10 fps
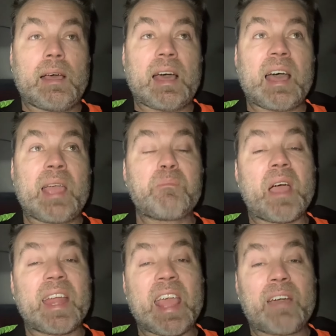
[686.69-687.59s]
I
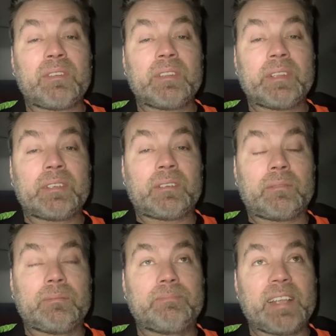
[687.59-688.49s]
might have a little
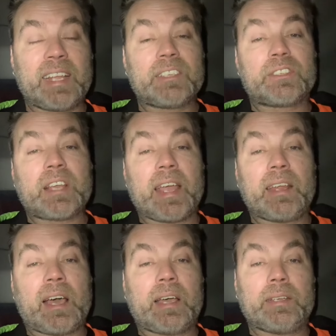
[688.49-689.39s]
insight
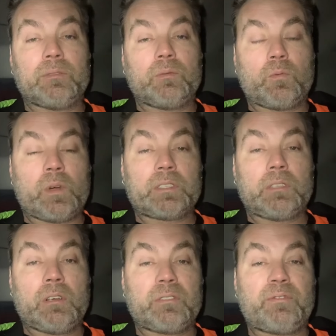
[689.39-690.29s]
on what to
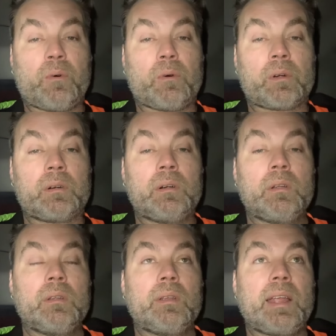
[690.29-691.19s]
look for
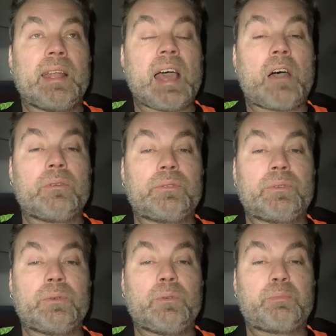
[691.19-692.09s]
and how
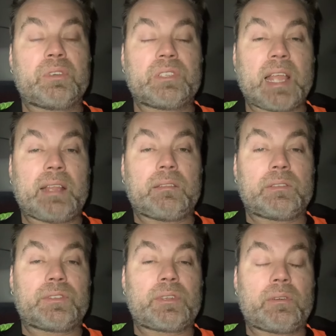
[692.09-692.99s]
to present
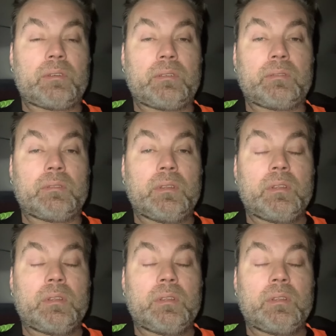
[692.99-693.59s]
certain